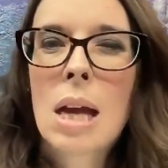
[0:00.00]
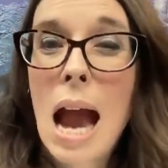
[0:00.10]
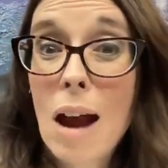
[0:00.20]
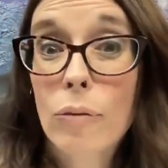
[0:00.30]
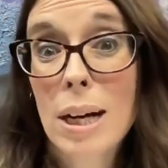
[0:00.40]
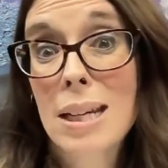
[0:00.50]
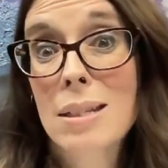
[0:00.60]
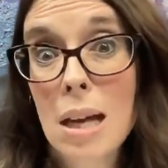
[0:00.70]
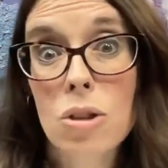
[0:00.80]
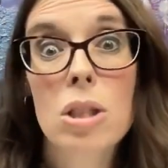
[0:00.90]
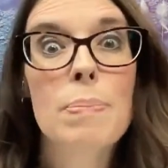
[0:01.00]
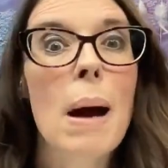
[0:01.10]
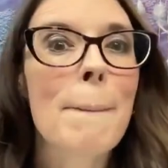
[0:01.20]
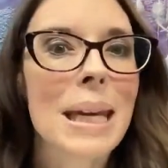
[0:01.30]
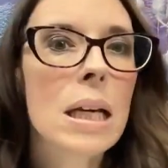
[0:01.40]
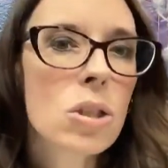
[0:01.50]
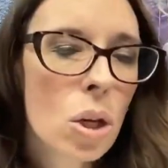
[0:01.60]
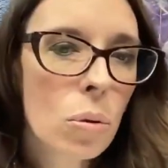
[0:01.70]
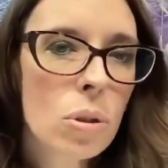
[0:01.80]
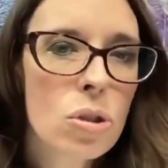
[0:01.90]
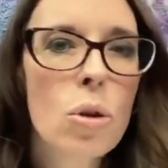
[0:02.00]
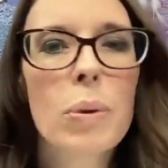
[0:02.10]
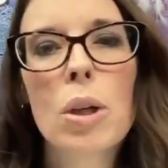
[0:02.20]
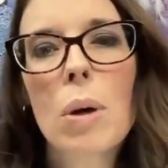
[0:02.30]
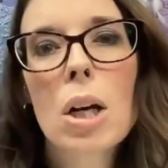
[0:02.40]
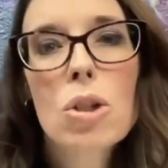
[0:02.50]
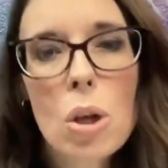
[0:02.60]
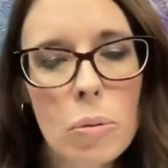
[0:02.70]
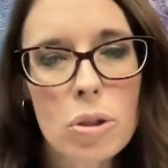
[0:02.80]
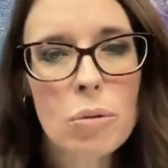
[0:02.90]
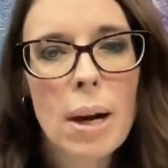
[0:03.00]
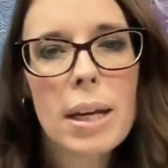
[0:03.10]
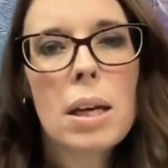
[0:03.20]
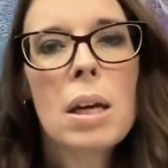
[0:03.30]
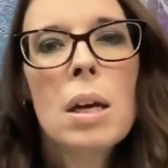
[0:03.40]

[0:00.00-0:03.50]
have Reiki sessions, but be attuned. So when you are attuned to Reiki,